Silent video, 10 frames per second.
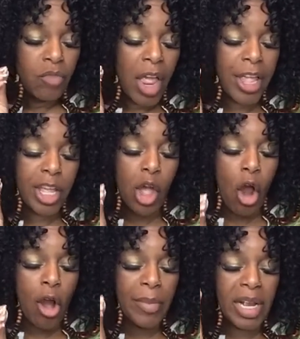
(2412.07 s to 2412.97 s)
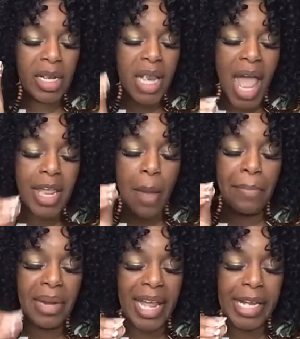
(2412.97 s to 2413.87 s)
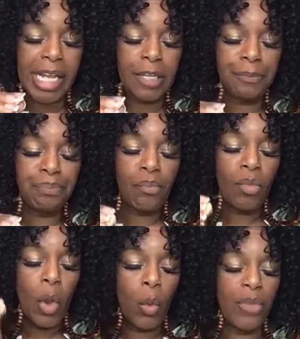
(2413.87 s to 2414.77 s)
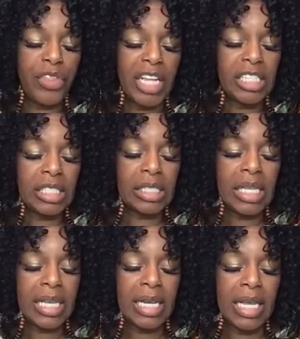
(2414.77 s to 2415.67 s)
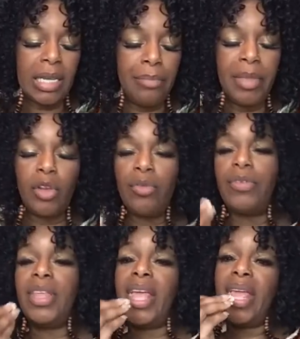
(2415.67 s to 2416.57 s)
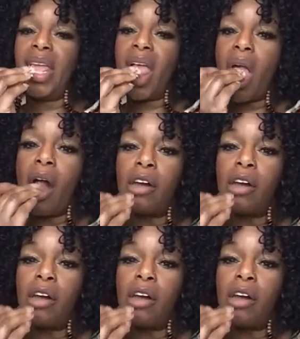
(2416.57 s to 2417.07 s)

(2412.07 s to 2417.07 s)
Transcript: A garment like a blanket with a slit in the middle for the head.